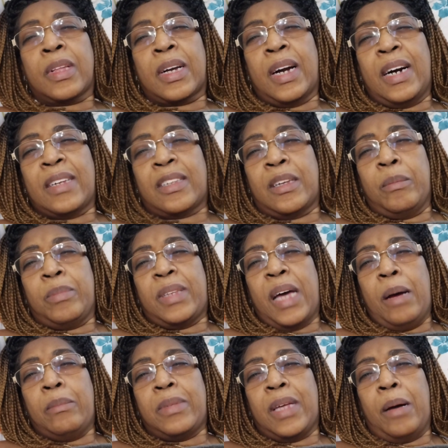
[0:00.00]
Because
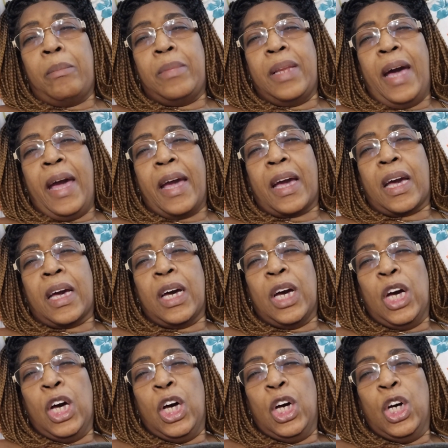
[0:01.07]
sometimes I'm like
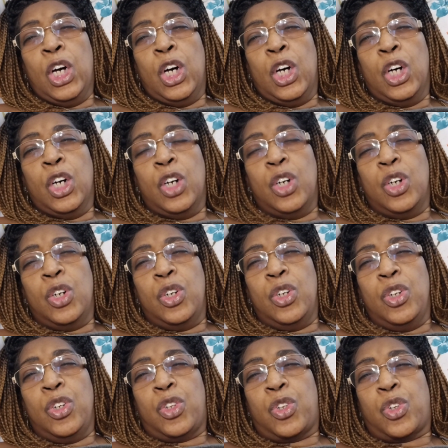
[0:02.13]

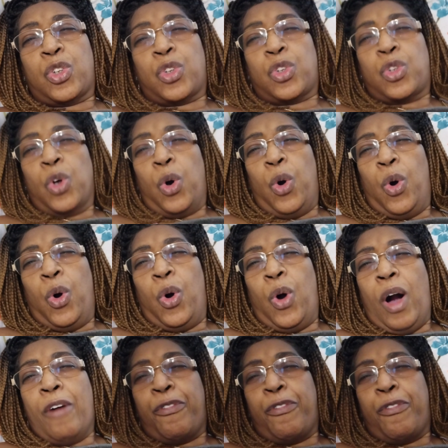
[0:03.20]
so